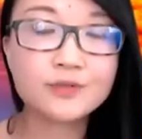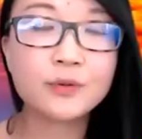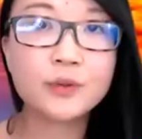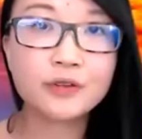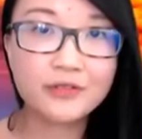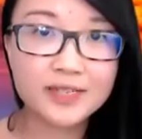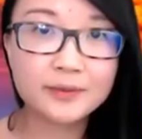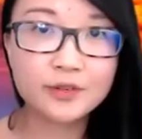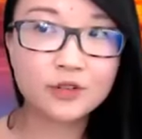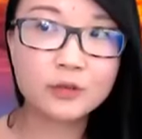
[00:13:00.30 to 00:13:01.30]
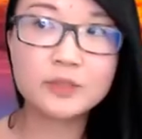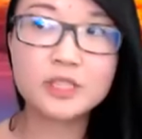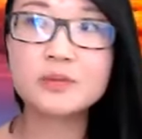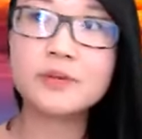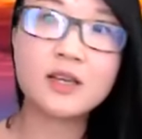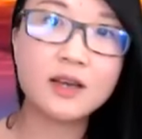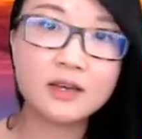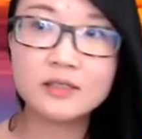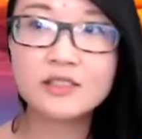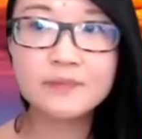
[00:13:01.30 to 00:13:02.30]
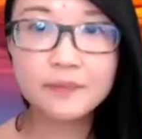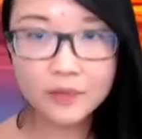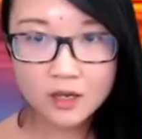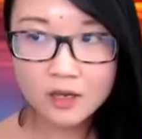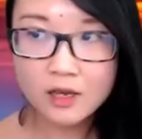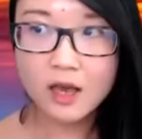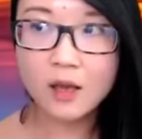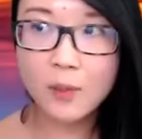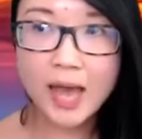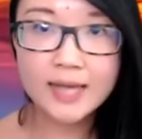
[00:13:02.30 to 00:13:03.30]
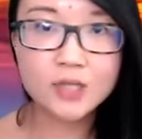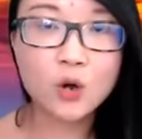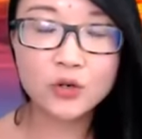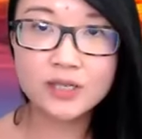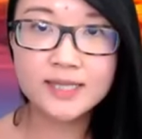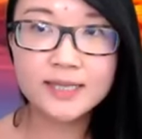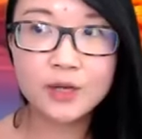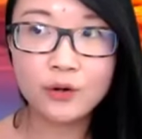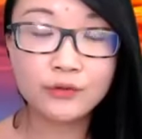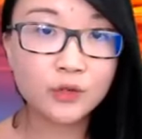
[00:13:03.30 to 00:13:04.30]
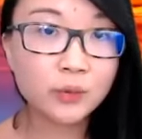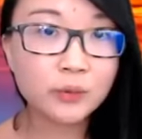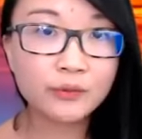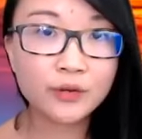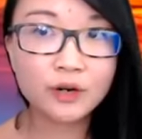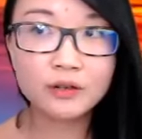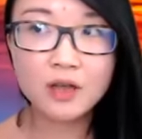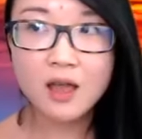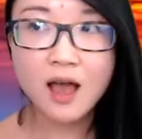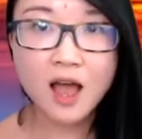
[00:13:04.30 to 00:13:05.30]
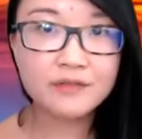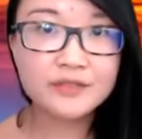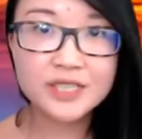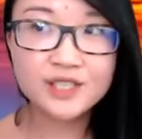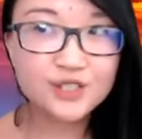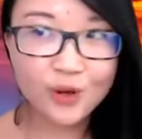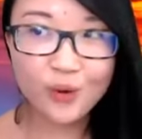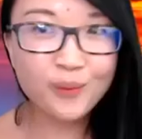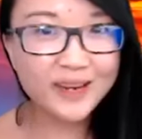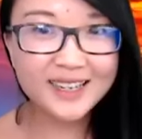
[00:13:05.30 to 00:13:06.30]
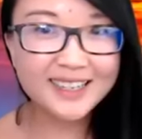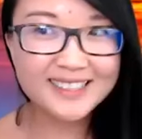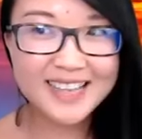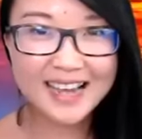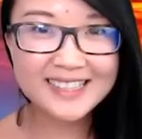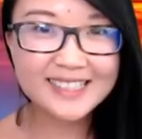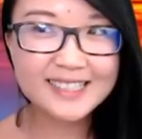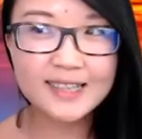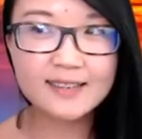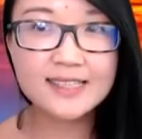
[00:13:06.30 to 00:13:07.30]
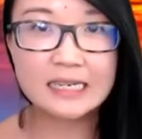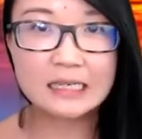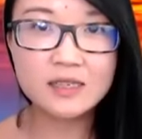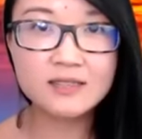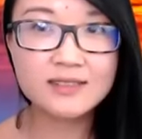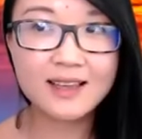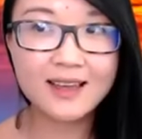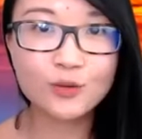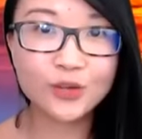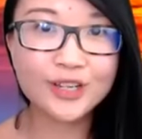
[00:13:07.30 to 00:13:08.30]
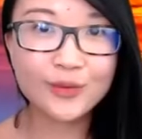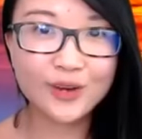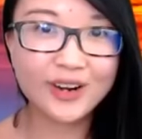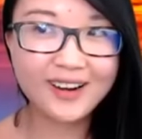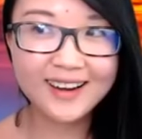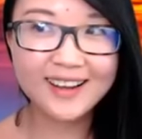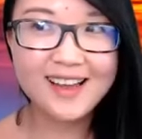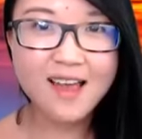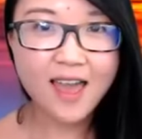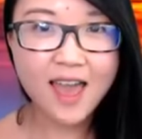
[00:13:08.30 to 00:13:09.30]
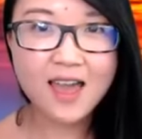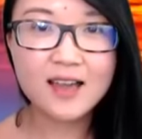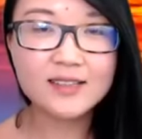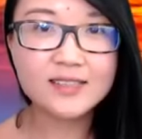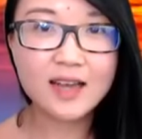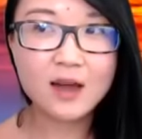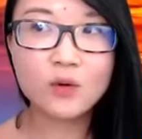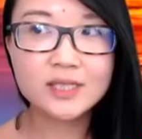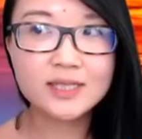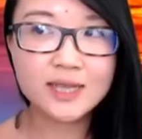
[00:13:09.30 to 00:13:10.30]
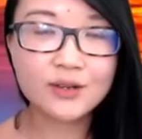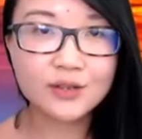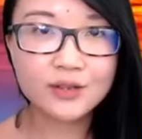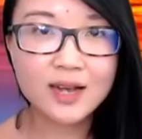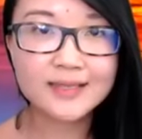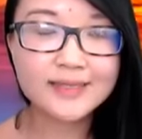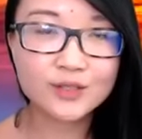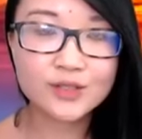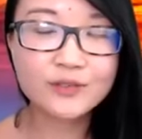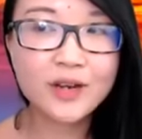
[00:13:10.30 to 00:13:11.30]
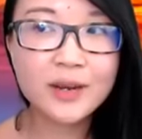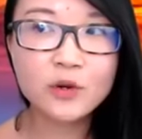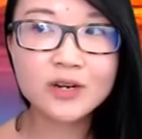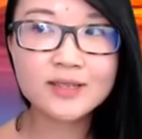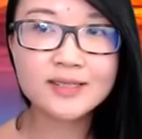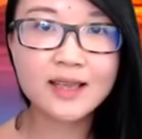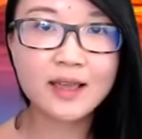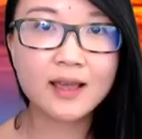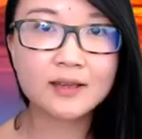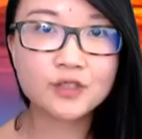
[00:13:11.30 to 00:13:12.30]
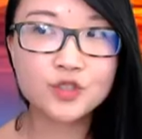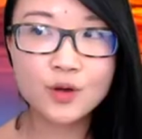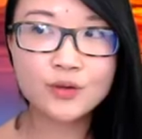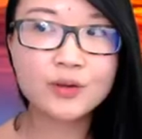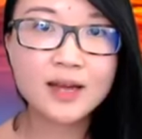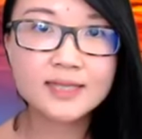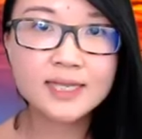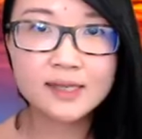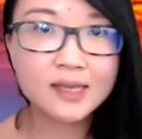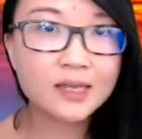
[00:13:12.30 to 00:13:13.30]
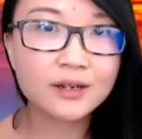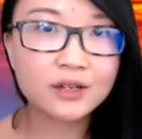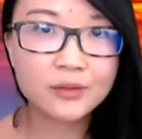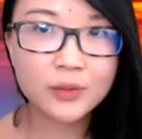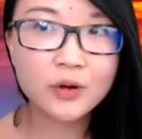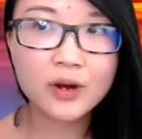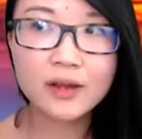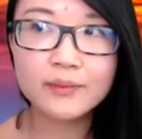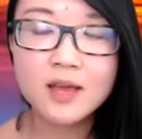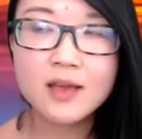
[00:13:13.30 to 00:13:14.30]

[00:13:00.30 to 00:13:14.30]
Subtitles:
from your Facebook group. Just because as owner and CEO of GroupConvert, I've seen so many tactics and techniques that really work. And I want to tell you guys those frameworks and show you guys in the year-long program.